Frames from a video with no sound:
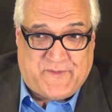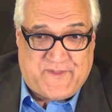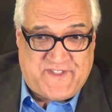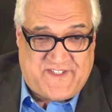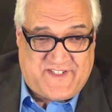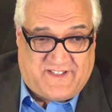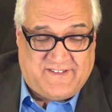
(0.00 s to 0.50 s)
or
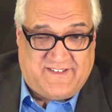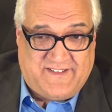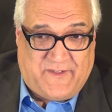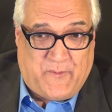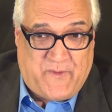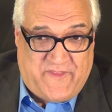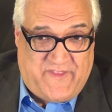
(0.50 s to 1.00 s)

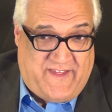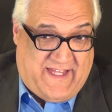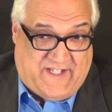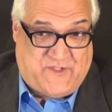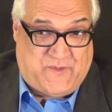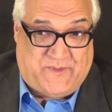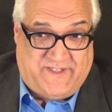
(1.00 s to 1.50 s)
insulting with the
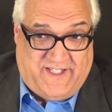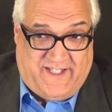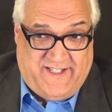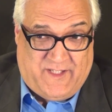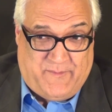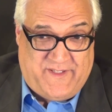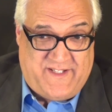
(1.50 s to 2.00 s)
actual
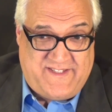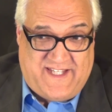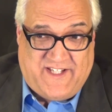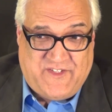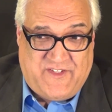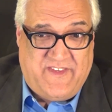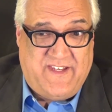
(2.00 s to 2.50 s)
title, but it's
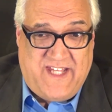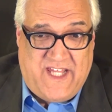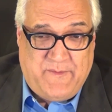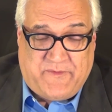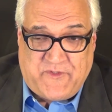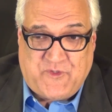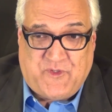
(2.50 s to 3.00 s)
actually the name
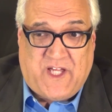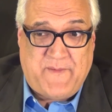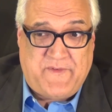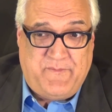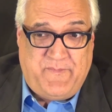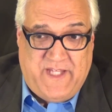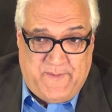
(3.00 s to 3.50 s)
of a tribe
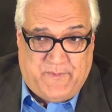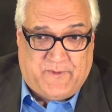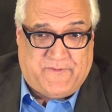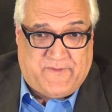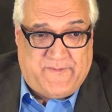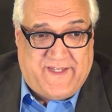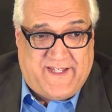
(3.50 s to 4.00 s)
of people
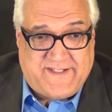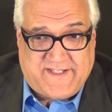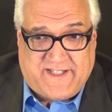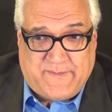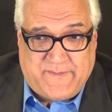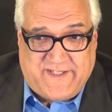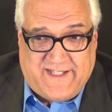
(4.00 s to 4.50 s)
from that
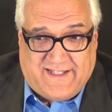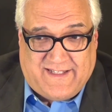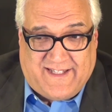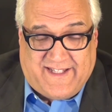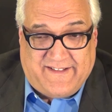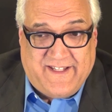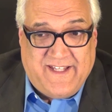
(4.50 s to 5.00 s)
time in that
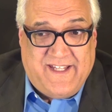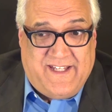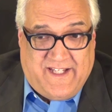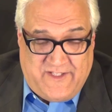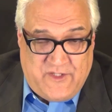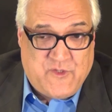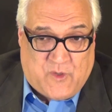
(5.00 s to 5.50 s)
land.
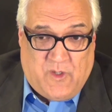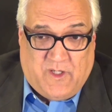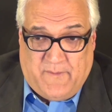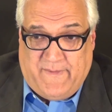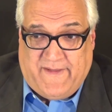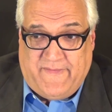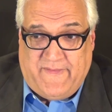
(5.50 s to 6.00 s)
And you talk
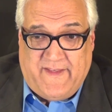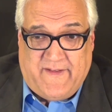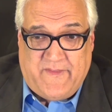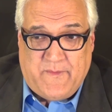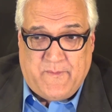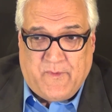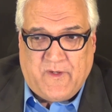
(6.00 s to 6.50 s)
about that
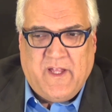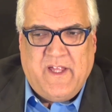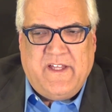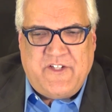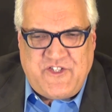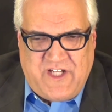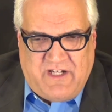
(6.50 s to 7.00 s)
in the book.
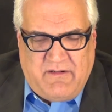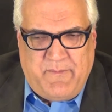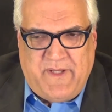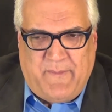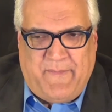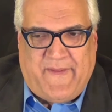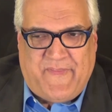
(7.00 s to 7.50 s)
Share a
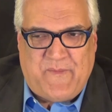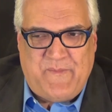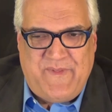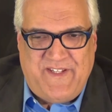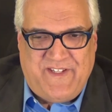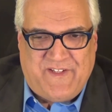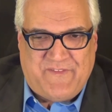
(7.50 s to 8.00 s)
bit about the
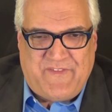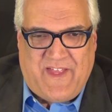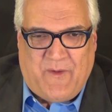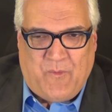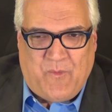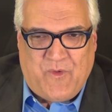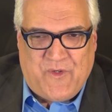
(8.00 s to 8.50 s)
meaning of
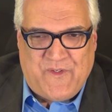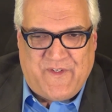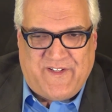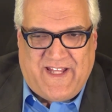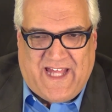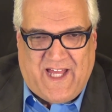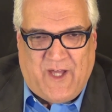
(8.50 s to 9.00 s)
that word
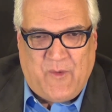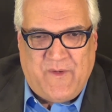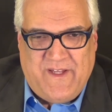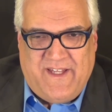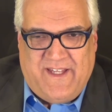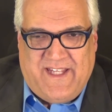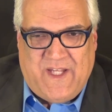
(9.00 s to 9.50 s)
and how
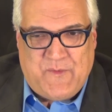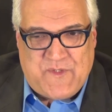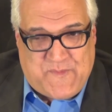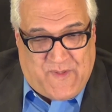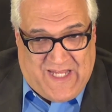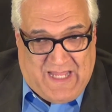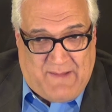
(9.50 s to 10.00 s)
it was
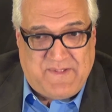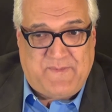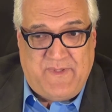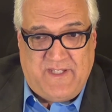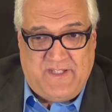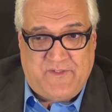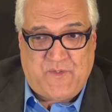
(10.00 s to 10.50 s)
perhaps
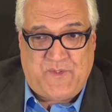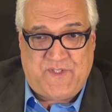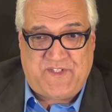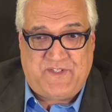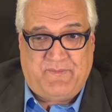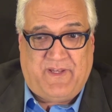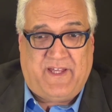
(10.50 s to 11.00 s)
being
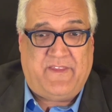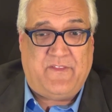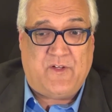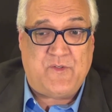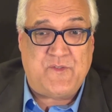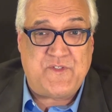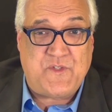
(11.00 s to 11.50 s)
twisted by
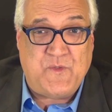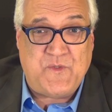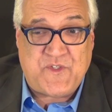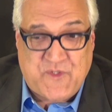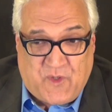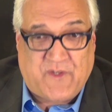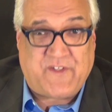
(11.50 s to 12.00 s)
those who
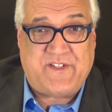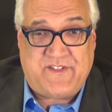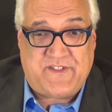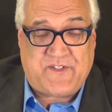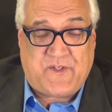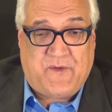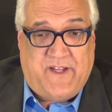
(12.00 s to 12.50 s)
sought to
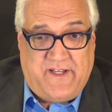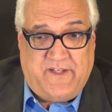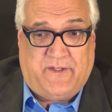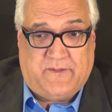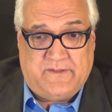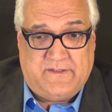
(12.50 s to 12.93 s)
discredit you.